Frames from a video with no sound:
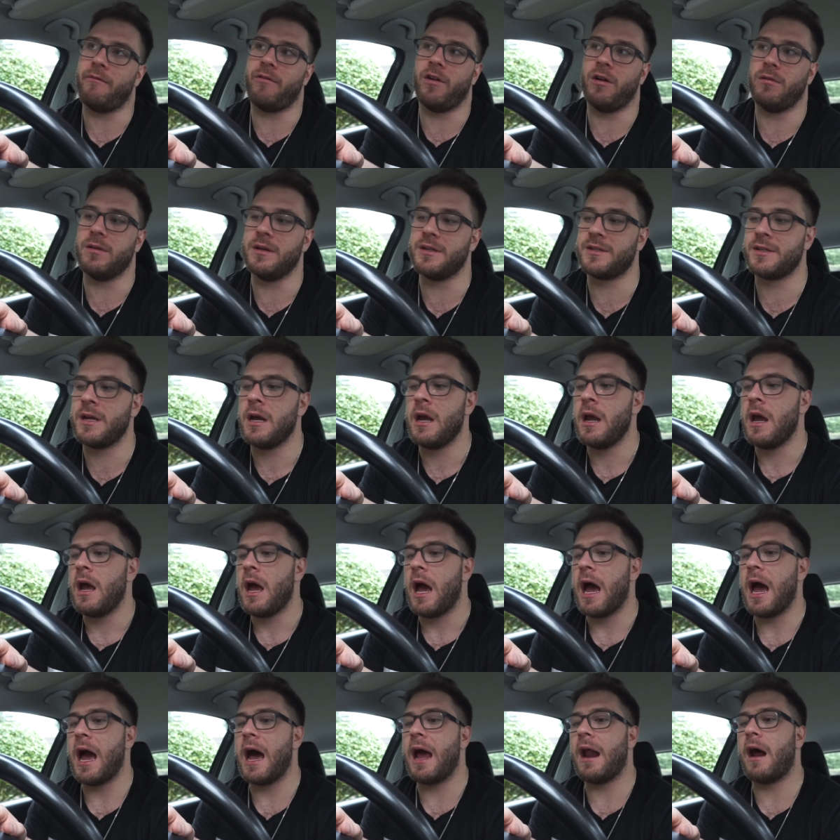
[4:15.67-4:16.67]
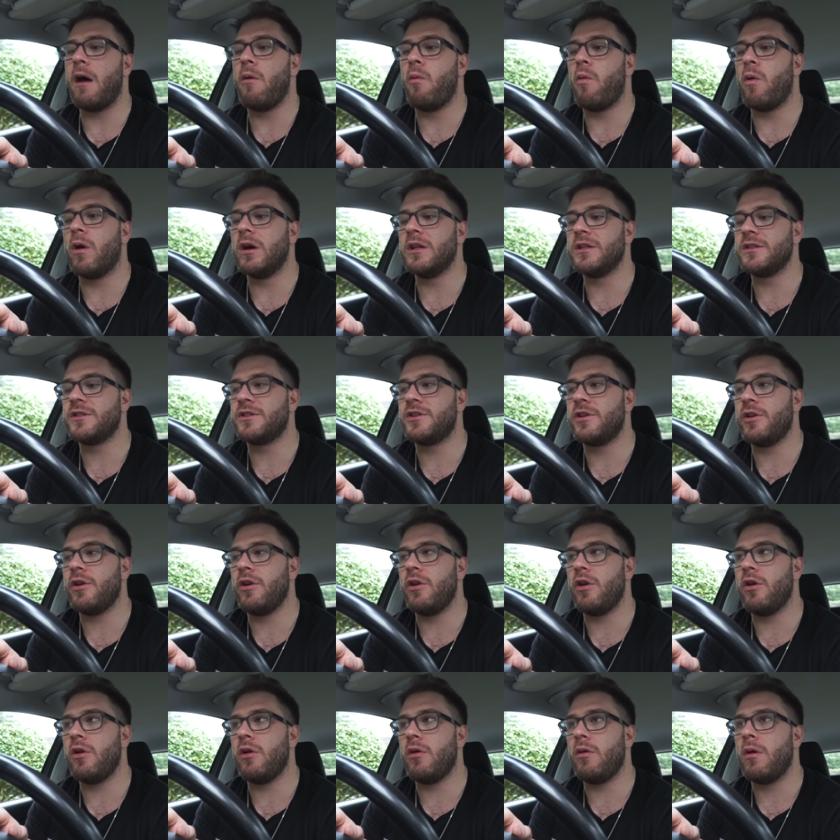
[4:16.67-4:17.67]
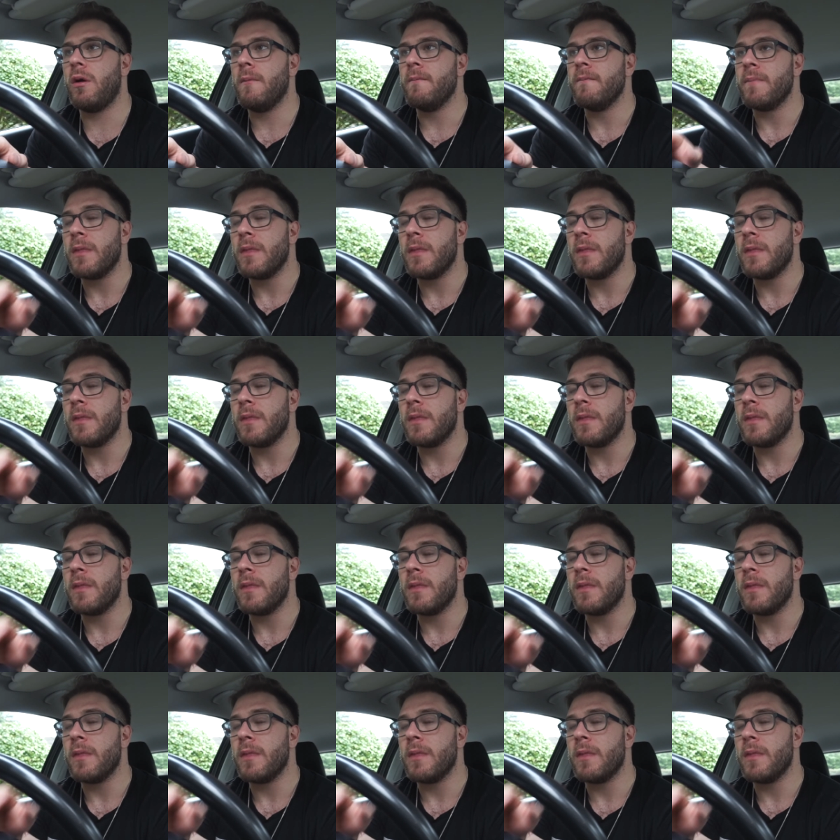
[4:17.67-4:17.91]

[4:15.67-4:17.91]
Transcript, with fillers: followers, and I want to,